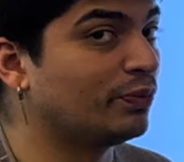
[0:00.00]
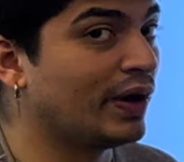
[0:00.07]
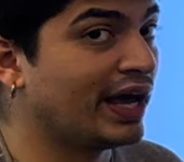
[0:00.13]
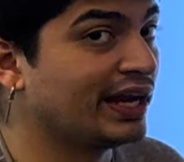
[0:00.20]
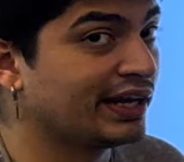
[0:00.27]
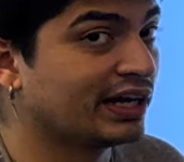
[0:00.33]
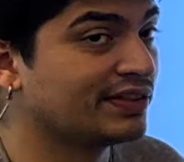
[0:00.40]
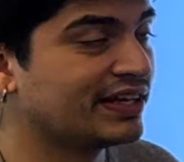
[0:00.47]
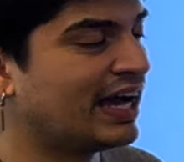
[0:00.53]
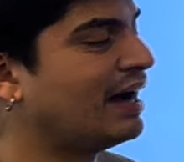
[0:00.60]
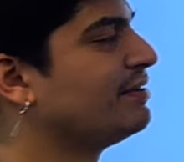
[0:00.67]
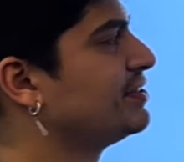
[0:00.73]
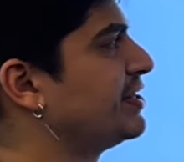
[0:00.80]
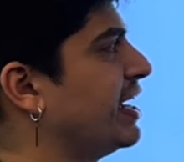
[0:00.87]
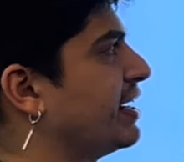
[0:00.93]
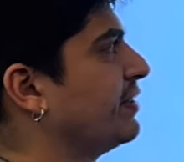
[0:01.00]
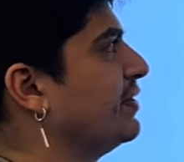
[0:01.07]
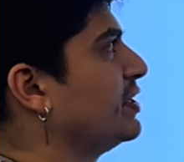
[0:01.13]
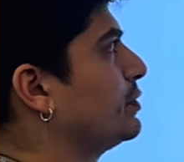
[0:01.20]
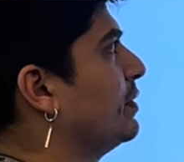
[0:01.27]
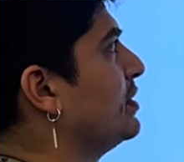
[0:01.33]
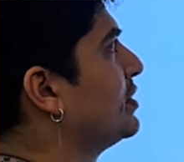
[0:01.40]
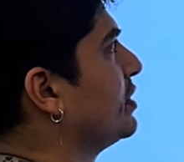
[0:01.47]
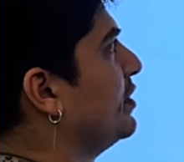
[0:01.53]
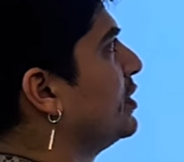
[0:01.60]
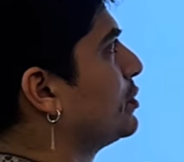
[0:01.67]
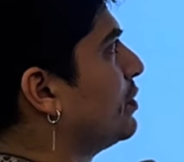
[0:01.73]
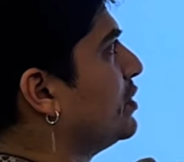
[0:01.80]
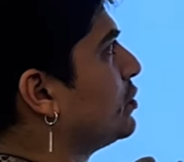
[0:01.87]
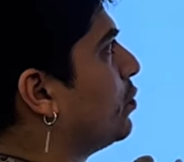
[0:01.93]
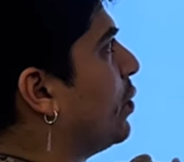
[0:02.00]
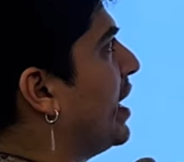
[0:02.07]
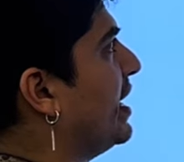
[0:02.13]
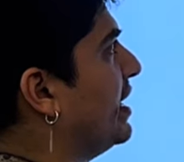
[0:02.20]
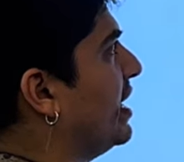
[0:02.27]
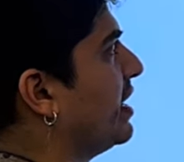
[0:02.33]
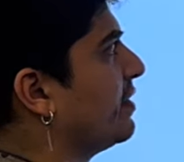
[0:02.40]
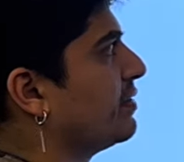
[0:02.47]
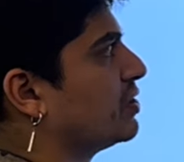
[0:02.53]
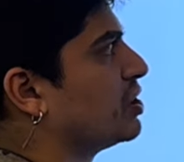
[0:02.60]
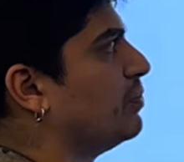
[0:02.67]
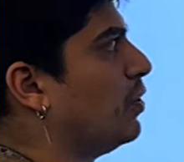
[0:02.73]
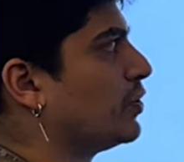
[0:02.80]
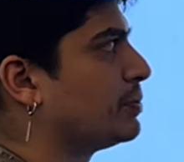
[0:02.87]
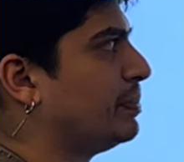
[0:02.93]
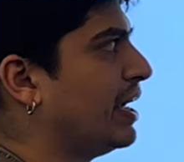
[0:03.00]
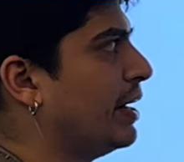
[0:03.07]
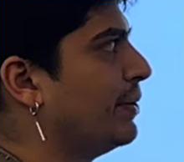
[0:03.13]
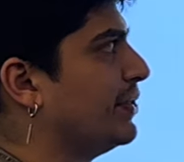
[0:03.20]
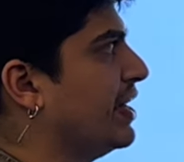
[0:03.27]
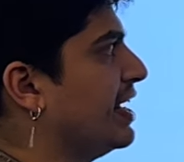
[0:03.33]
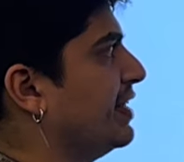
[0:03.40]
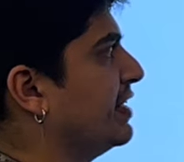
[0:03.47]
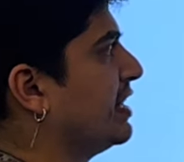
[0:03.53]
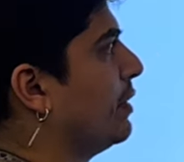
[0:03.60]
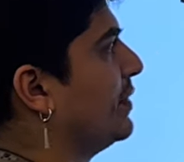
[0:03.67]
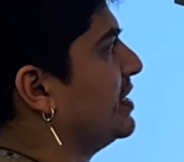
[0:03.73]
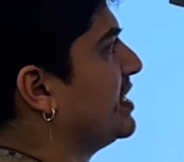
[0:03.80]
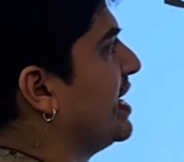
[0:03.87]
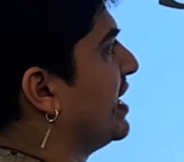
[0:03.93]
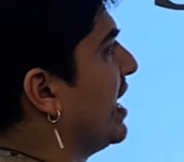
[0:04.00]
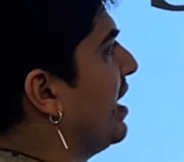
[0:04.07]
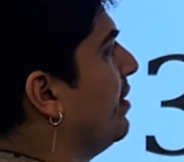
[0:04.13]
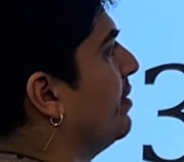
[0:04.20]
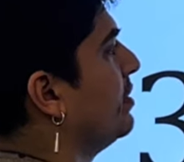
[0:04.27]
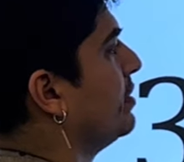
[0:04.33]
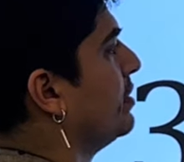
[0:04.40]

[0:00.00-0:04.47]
waiting on the outside on this one. So this one's waiting to multiply with anything that we take out.